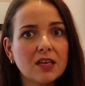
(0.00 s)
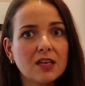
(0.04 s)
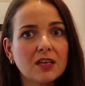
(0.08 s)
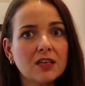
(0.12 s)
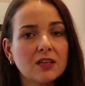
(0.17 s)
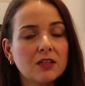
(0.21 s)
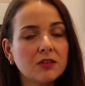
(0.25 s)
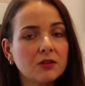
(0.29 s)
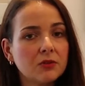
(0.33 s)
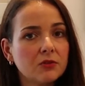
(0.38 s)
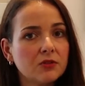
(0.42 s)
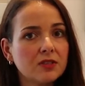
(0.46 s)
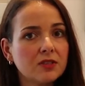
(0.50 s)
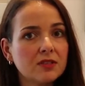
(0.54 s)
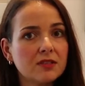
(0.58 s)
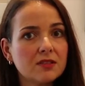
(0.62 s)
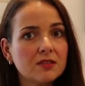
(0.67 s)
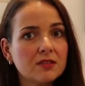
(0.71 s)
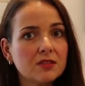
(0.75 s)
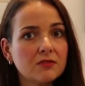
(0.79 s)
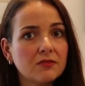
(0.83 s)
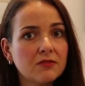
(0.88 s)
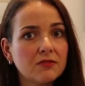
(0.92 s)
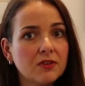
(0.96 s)
including
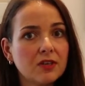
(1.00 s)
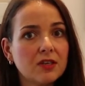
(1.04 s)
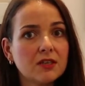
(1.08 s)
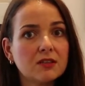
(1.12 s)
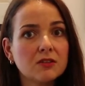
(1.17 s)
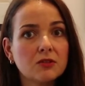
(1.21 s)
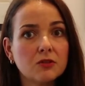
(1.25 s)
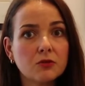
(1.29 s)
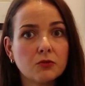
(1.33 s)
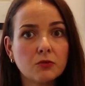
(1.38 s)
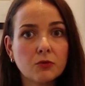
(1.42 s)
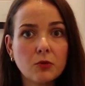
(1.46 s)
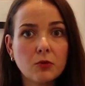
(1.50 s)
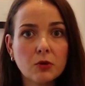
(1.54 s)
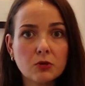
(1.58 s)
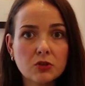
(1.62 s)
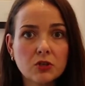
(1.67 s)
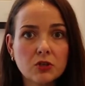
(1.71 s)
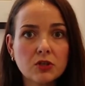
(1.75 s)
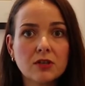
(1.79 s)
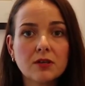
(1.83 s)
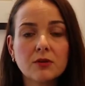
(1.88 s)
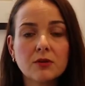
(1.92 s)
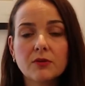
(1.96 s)
severe
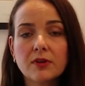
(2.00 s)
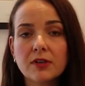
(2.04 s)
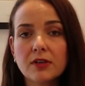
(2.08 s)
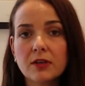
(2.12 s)
neurological